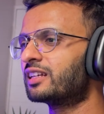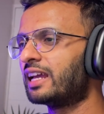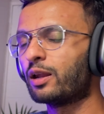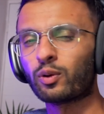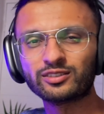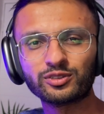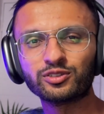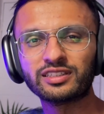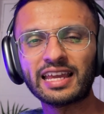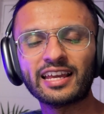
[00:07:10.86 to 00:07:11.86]
And once you do
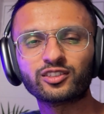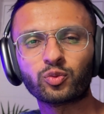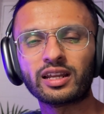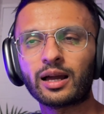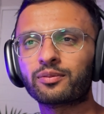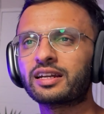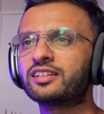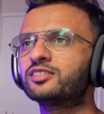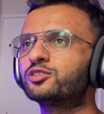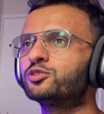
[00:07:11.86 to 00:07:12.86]
the A S one
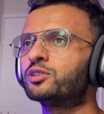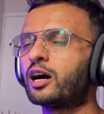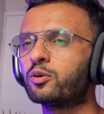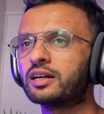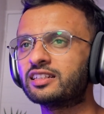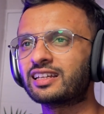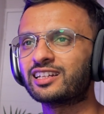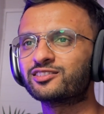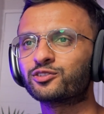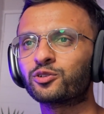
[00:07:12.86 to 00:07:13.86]
upgrade to our entire
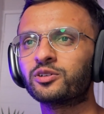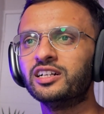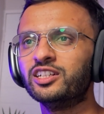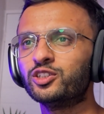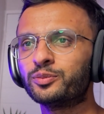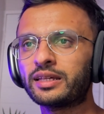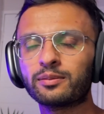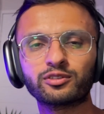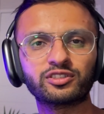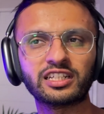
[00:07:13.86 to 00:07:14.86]
store, you'll be
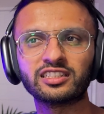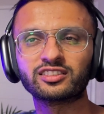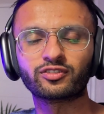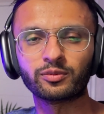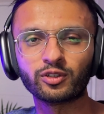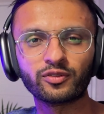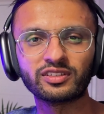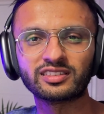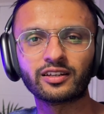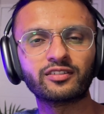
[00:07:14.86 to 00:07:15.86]
able to change this from YOLO v
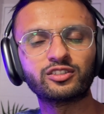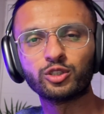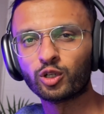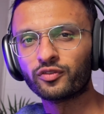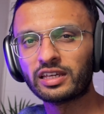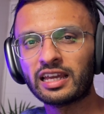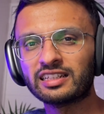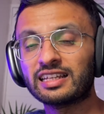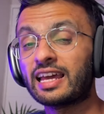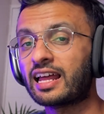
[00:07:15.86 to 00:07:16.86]
seven to YOLO v
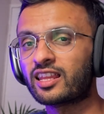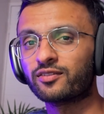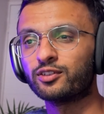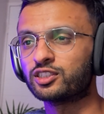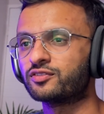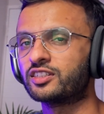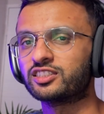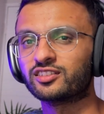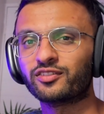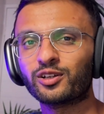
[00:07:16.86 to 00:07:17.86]
eight and other feature
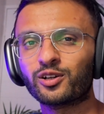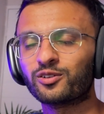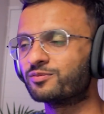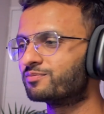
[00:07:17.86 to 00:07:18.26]
versions of YOLO.